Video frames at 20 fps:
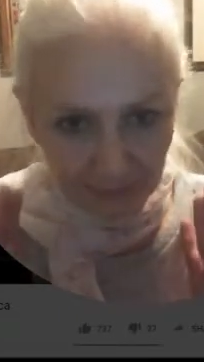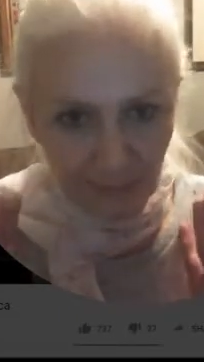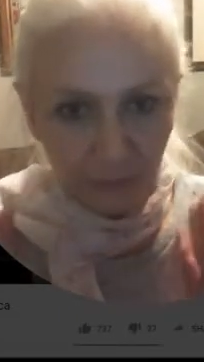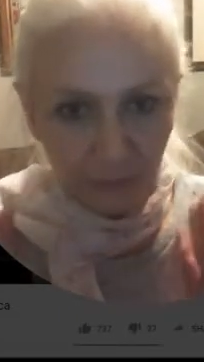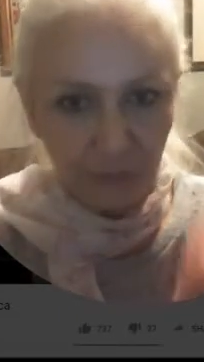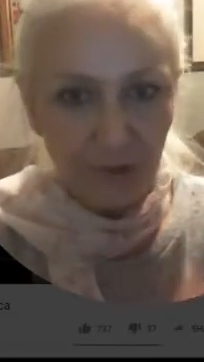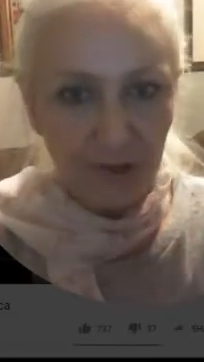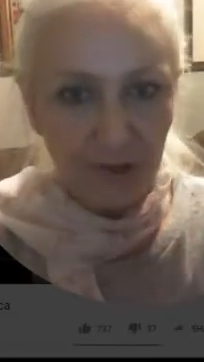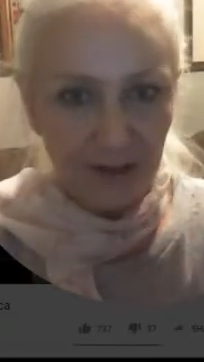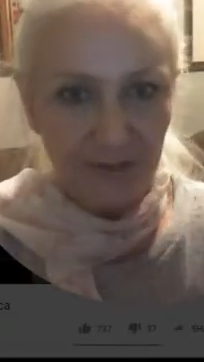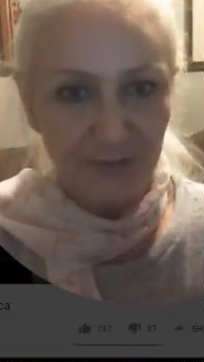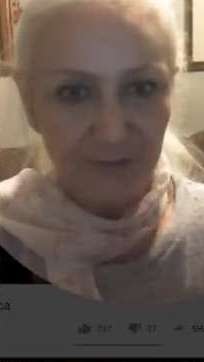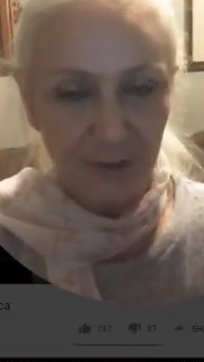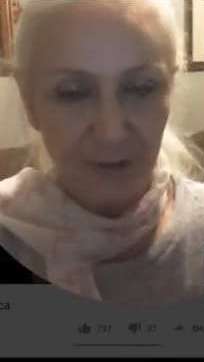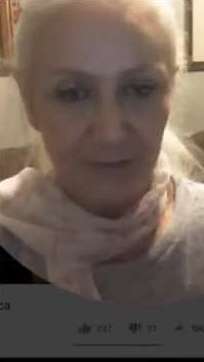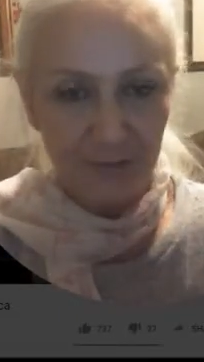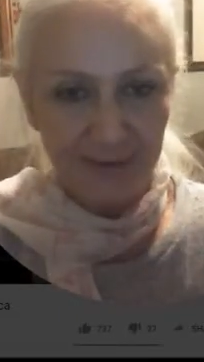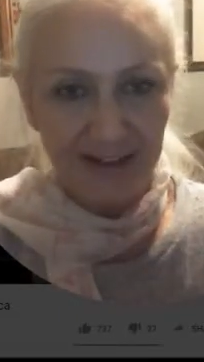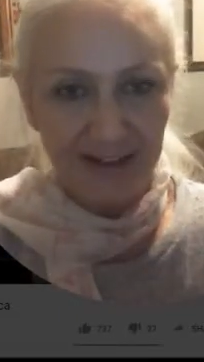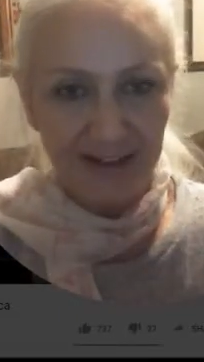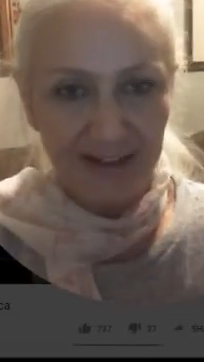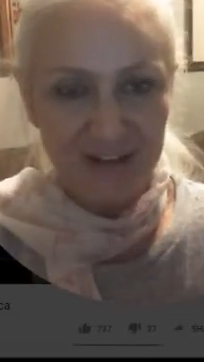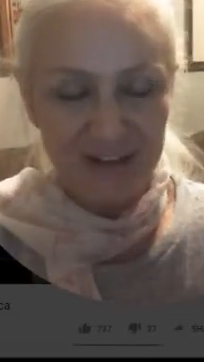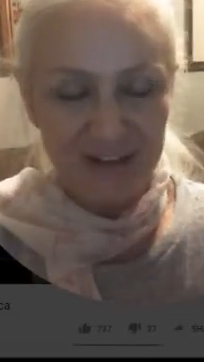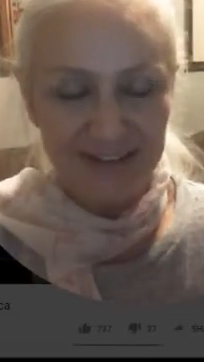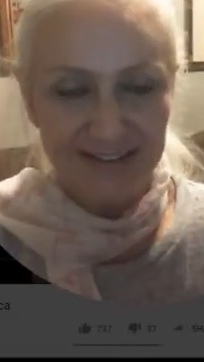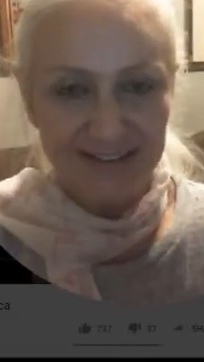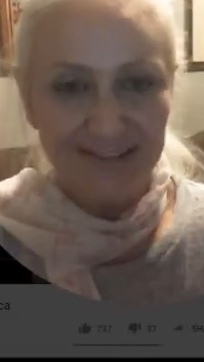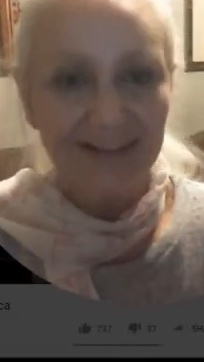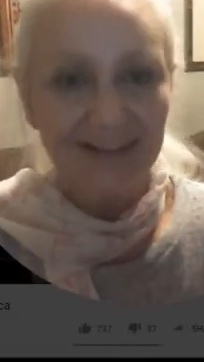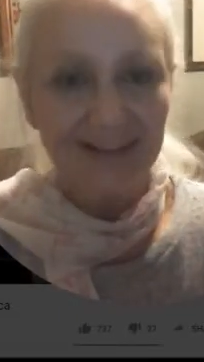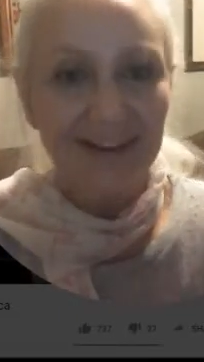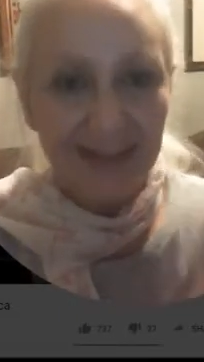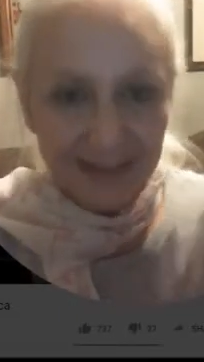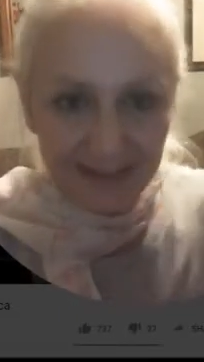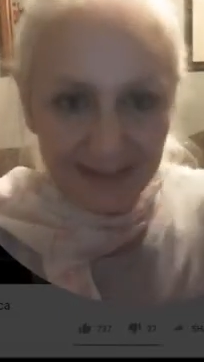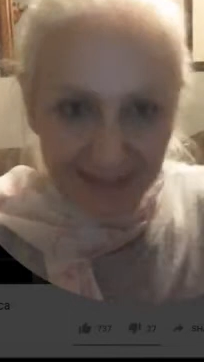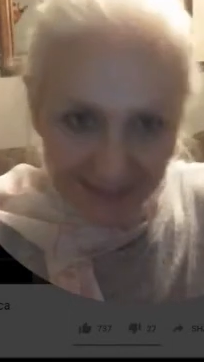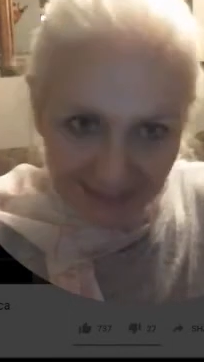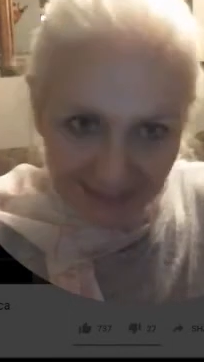more olive complexioned,
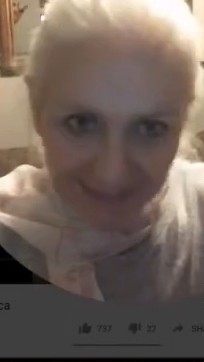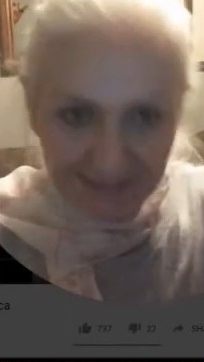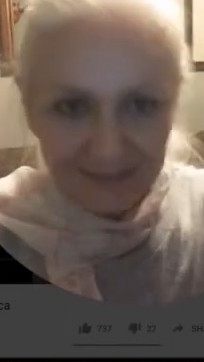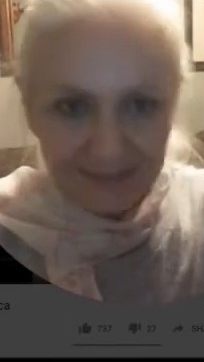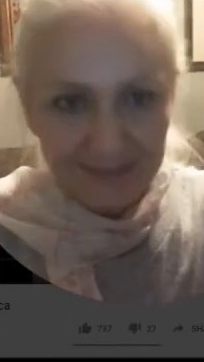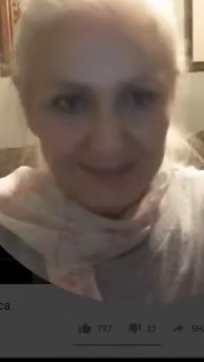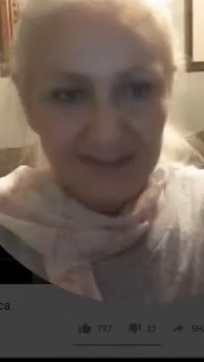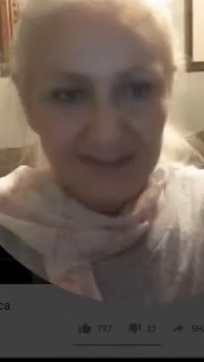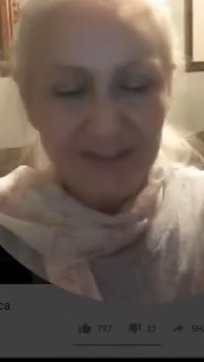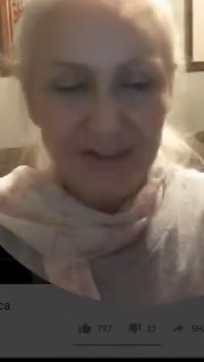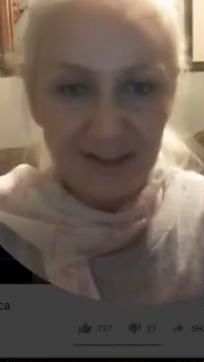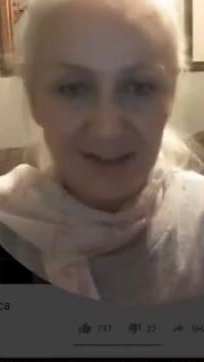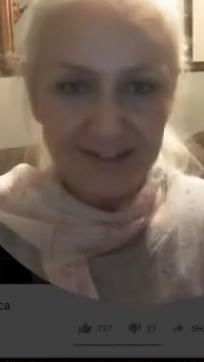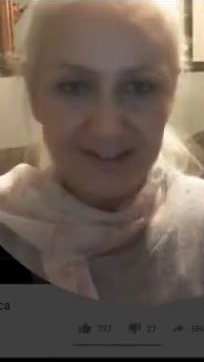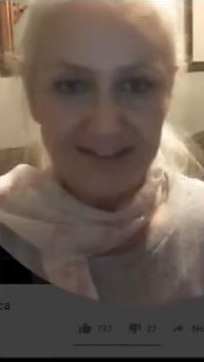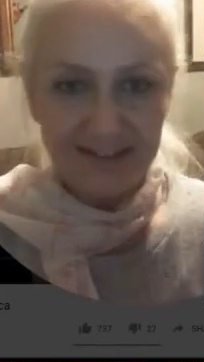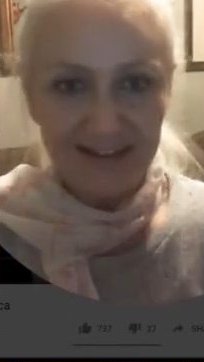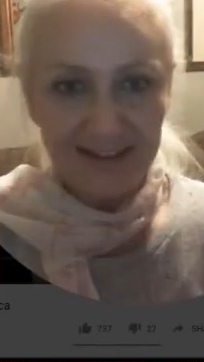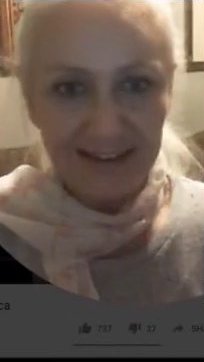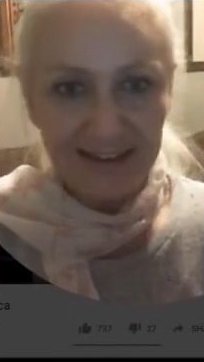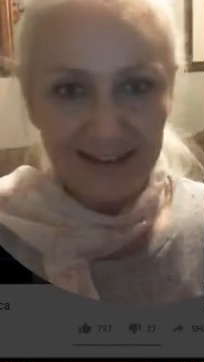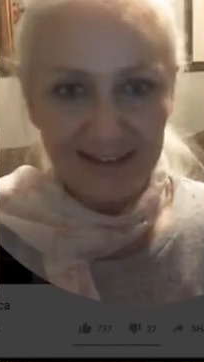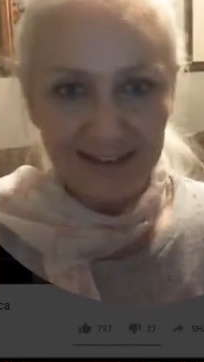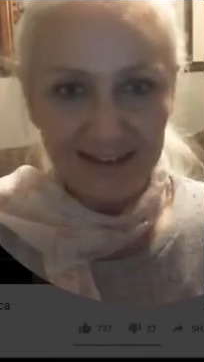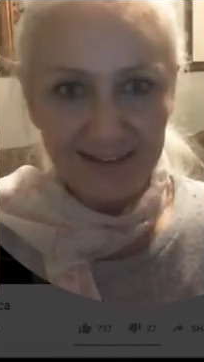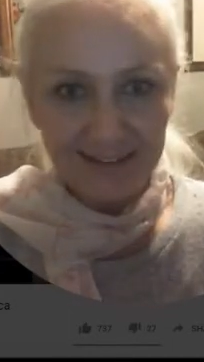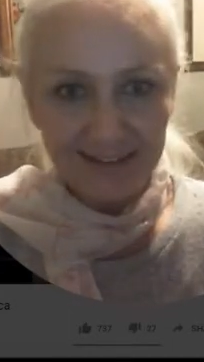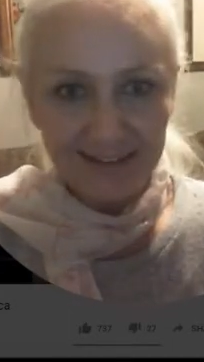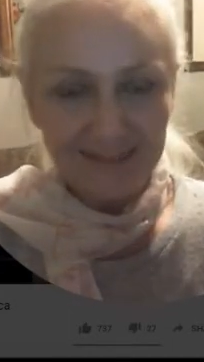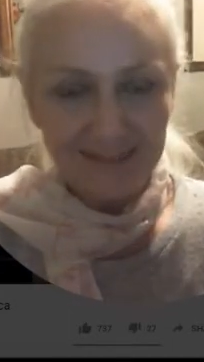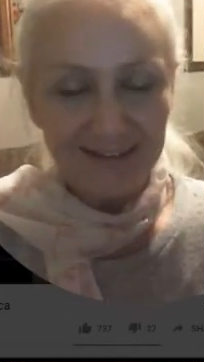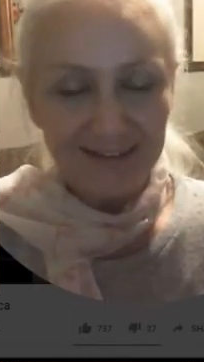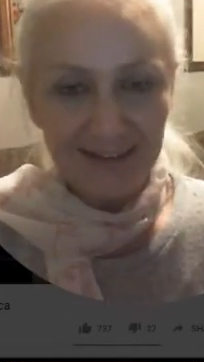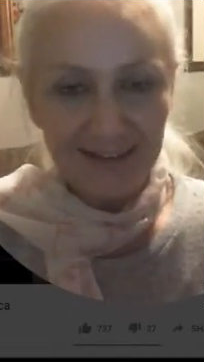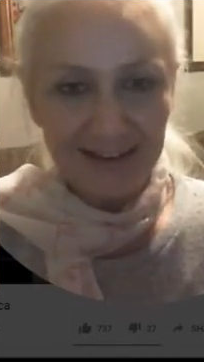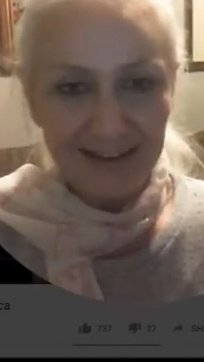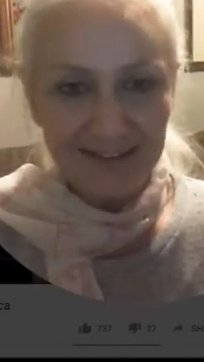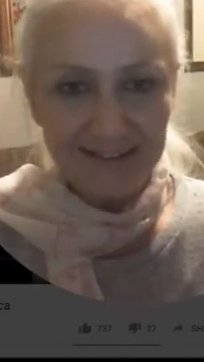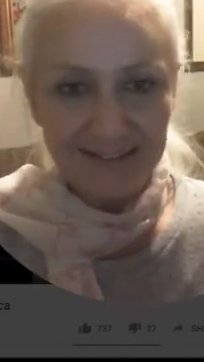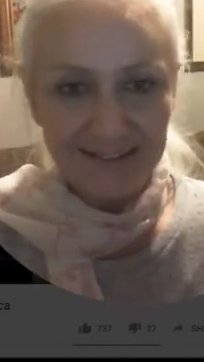darker hair,
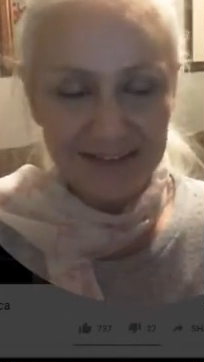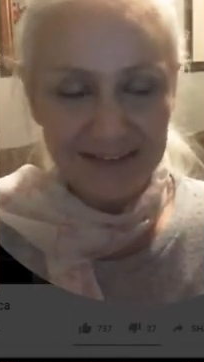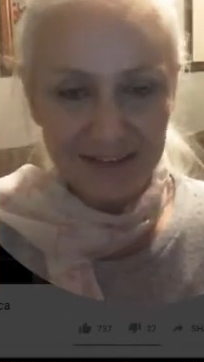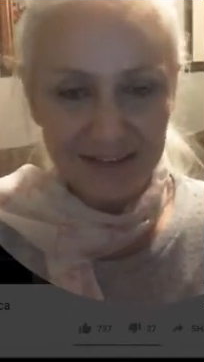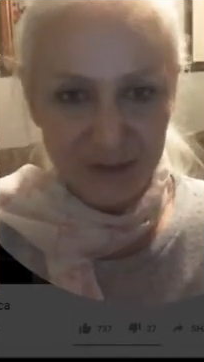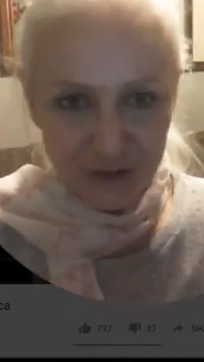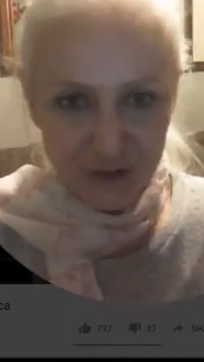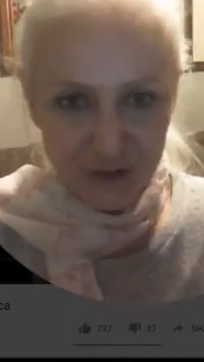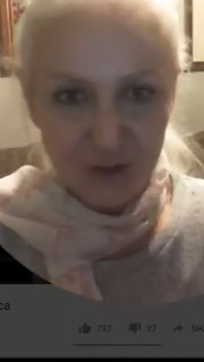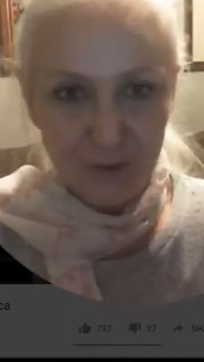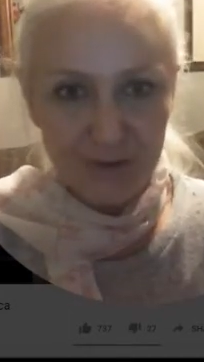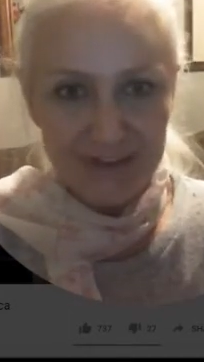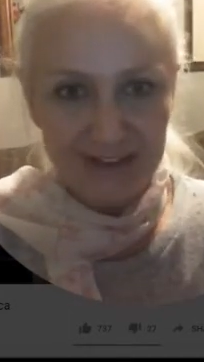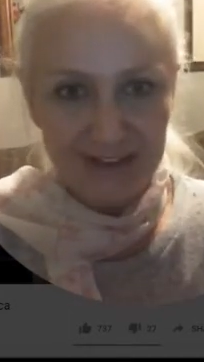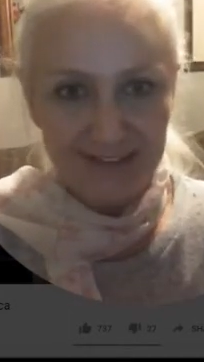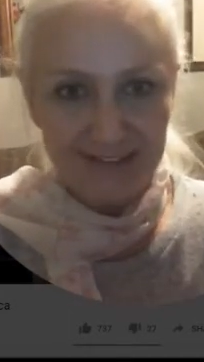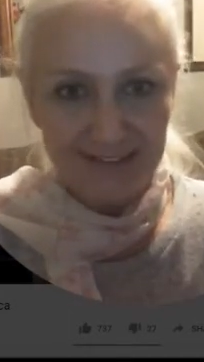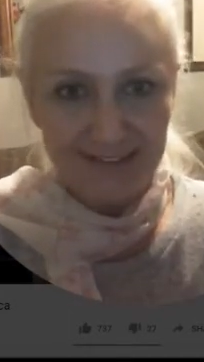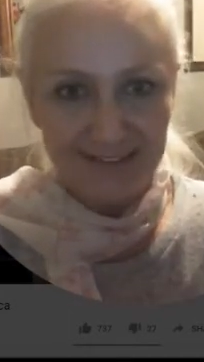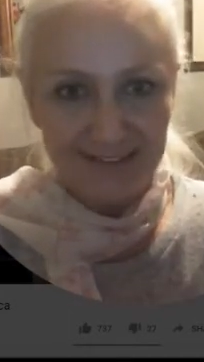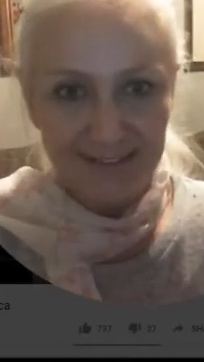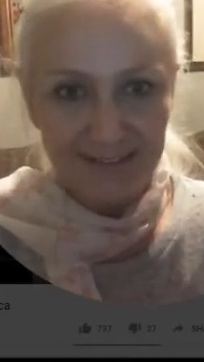and shorter.